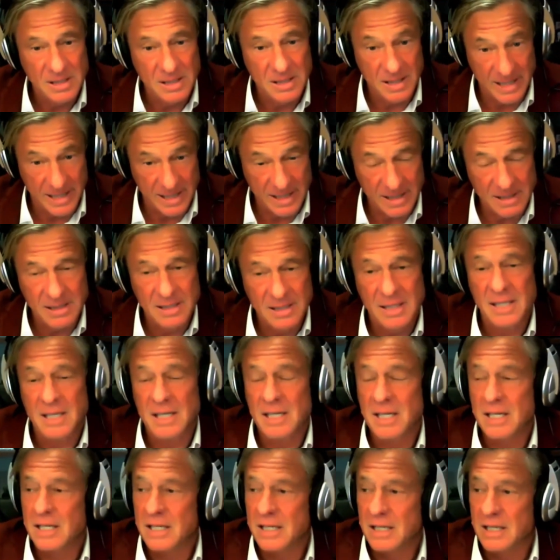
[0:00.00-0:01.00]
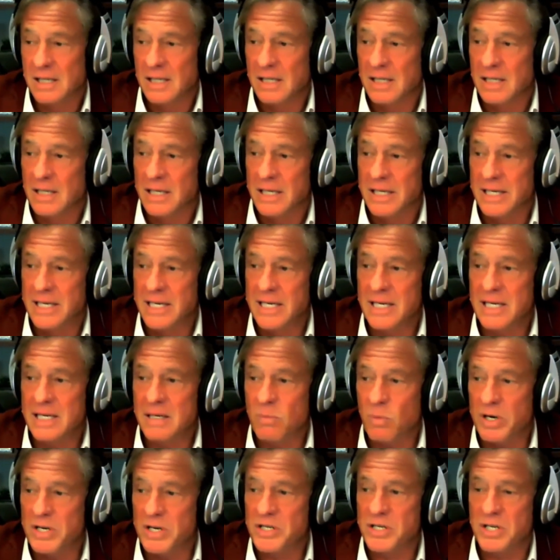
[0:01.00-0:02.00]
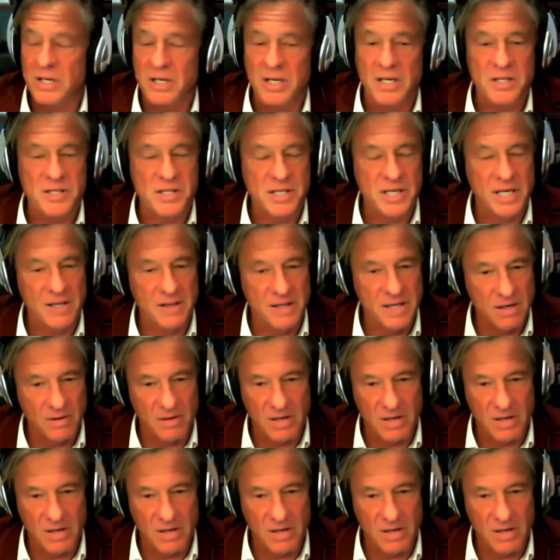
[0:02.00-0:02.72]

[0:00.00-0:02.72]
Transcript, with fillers: Okay. Yeah. He went on and said, There are